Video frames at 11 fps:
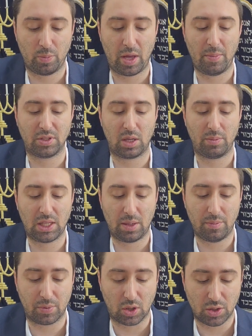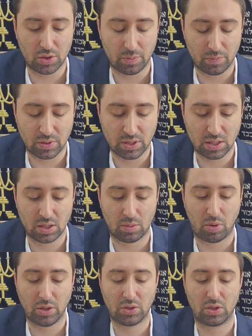It says in the
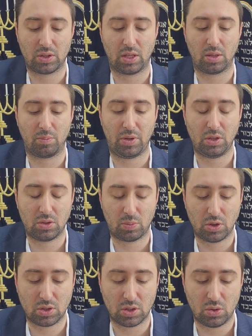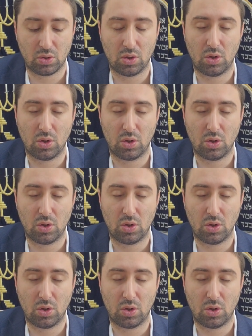pasuk that the person